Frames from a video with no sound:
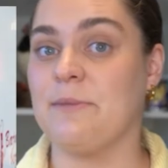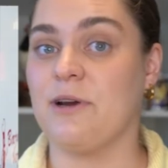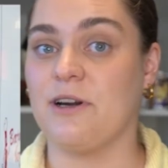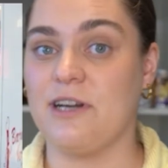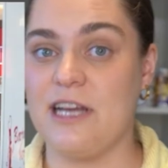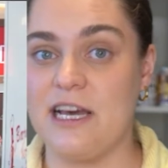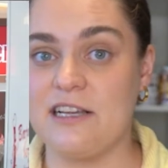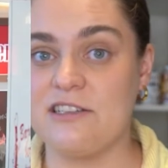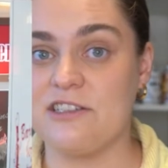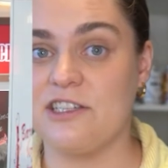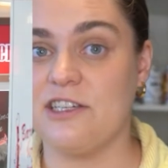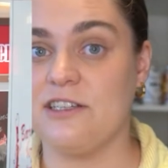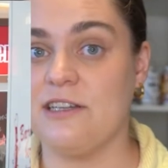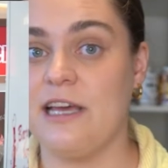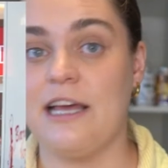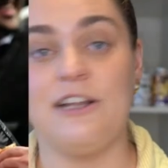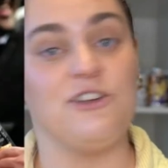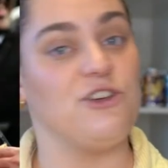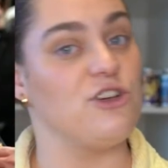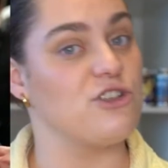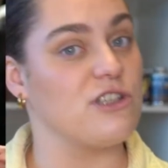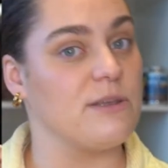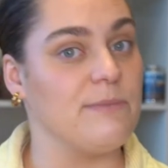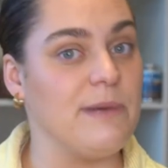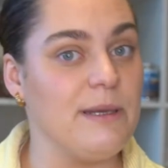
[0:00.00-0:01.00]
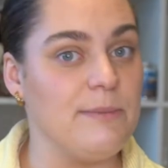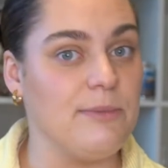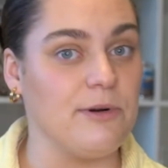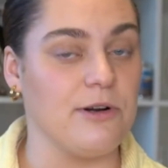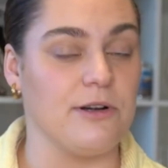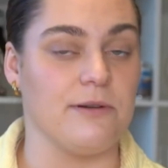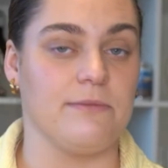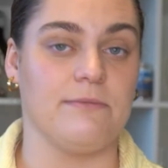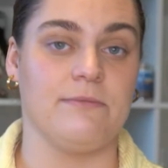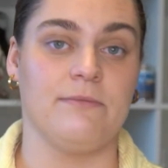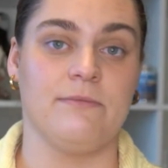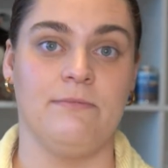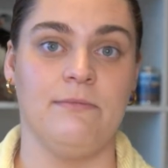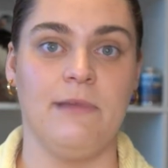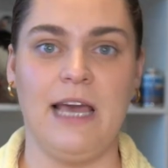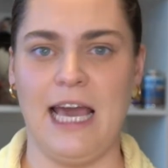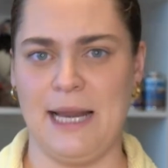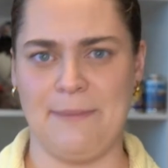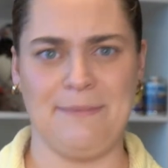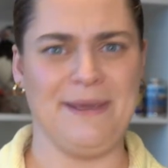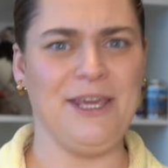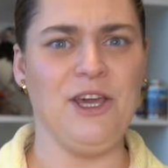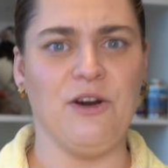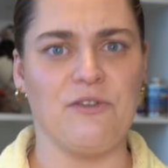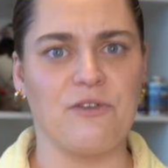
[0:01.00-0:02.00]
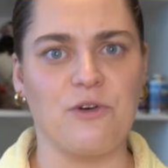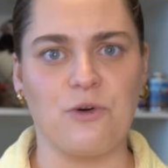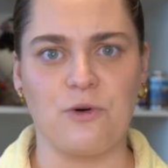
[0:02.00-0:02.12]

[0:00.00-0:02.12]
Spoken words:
Kardashian, and Justin Bieber. And me, of